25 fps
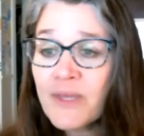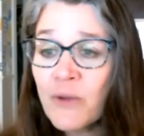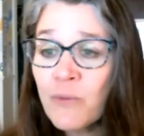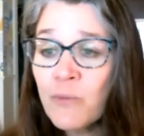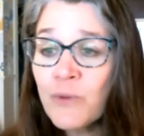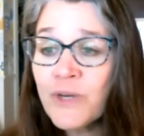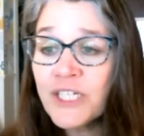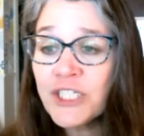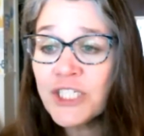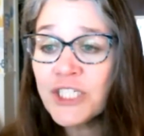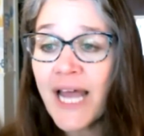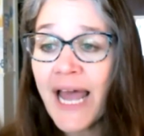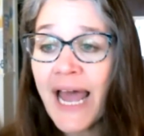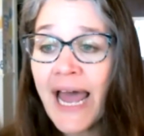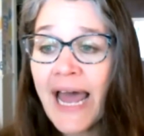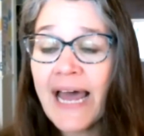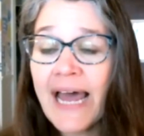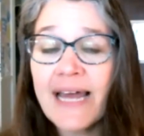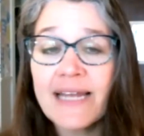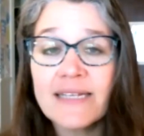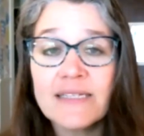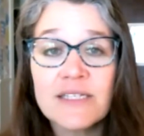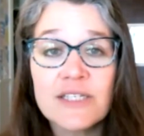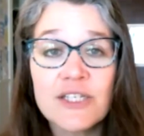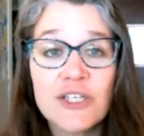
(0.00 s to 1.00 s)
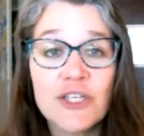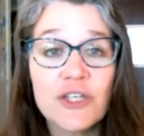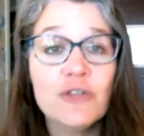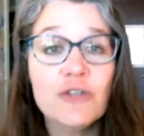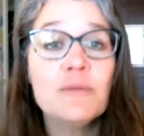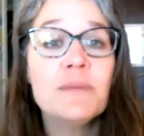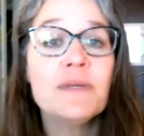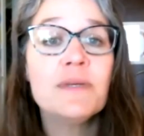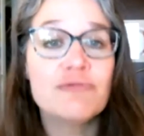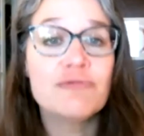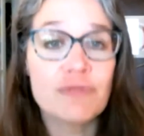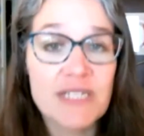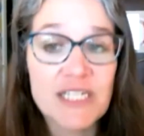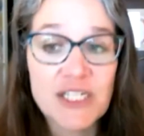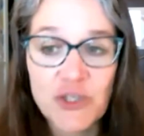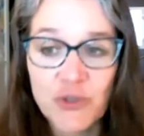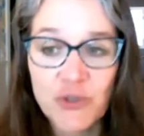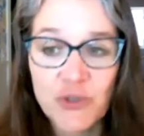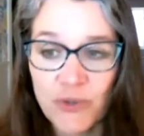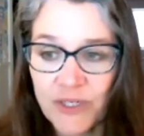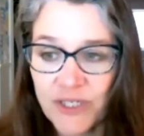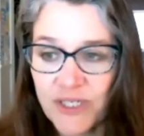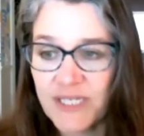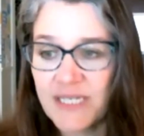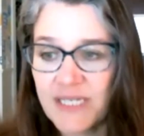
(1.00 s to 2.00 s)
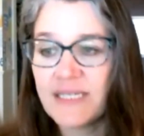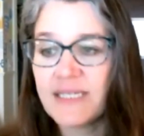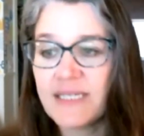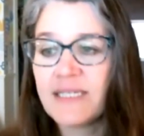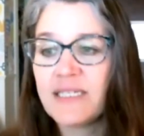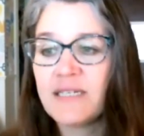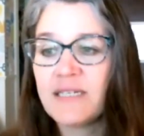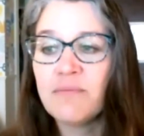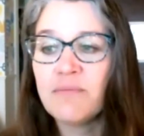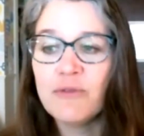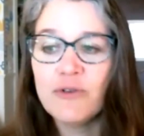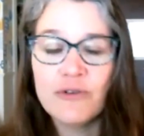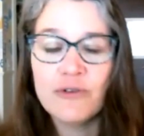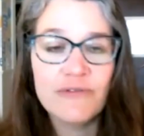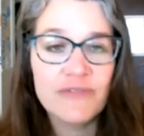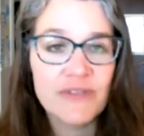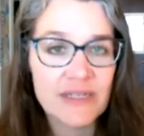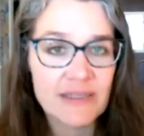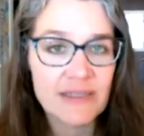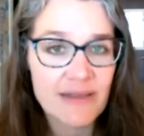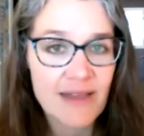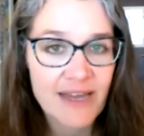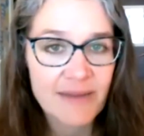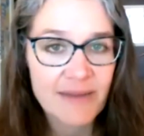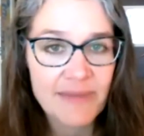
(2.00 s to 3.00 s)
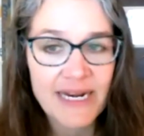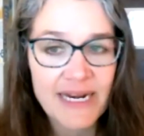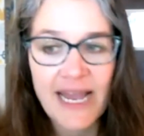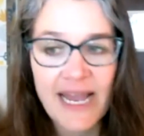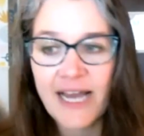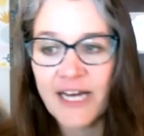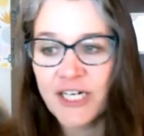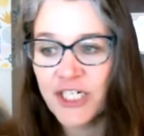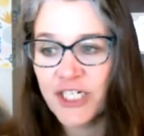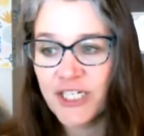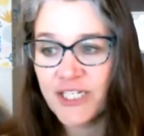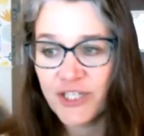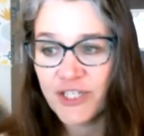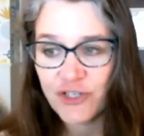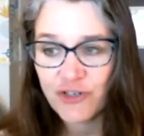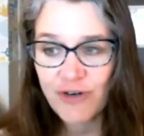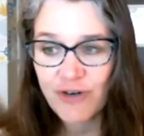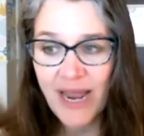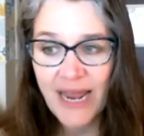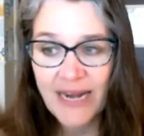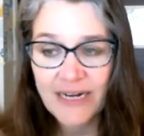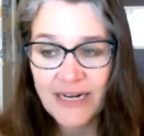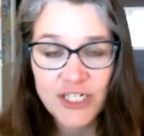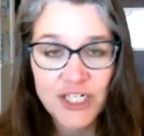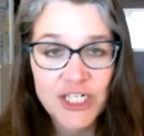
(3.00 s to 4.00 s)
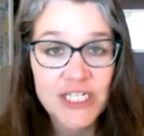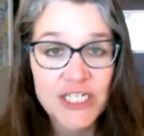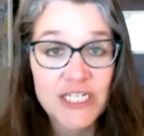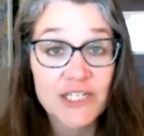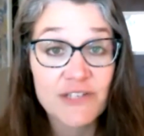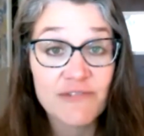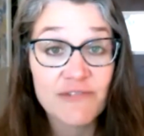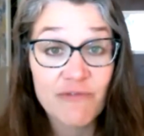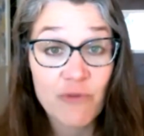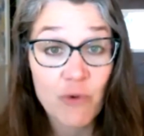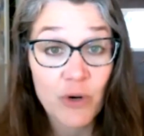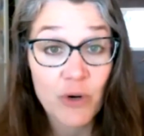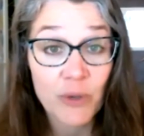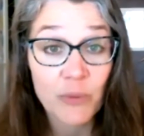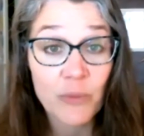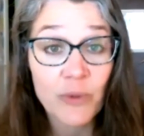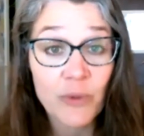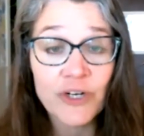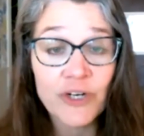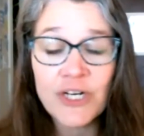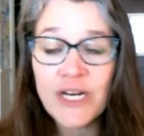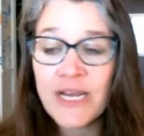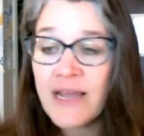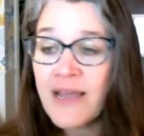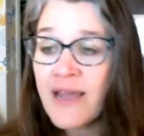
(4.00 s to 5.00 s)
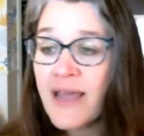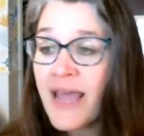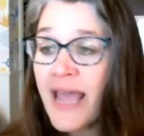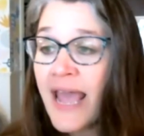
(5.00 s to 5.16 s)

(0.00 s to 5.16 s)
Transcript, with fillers: which adds human resources to move the climate action strategies forward